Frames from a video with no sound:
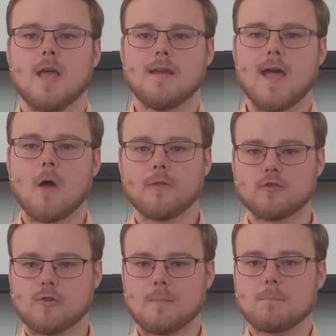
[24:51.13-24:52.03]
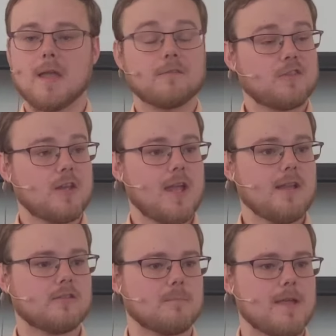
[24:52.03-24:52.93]
And now the script may have
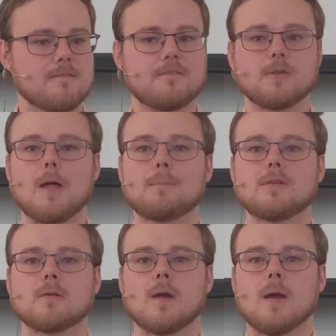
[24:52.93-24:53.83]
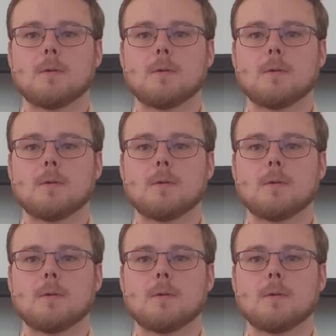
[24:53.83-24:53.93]
changed, it may have flipped,